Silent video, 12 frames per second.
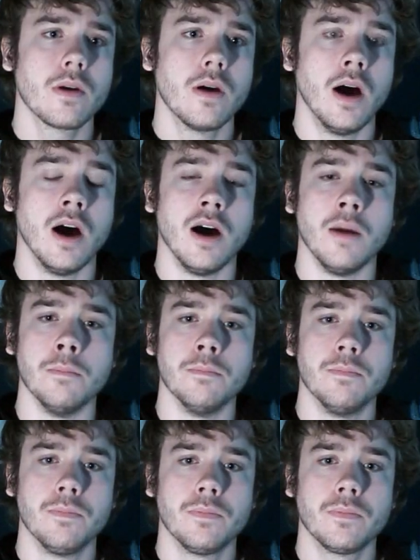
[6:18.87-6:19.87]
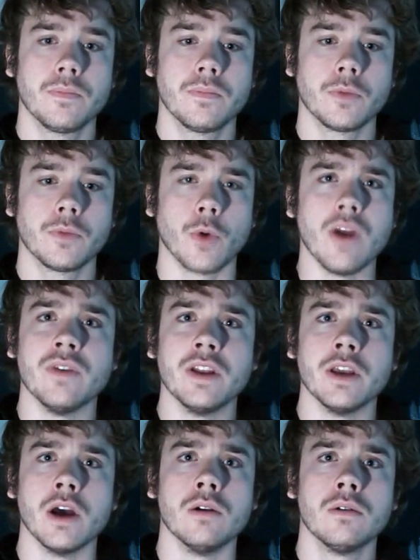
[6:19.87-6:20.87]
Um, great
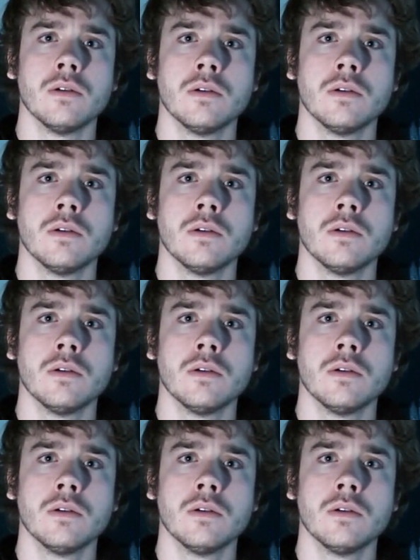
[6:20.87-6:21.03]
video.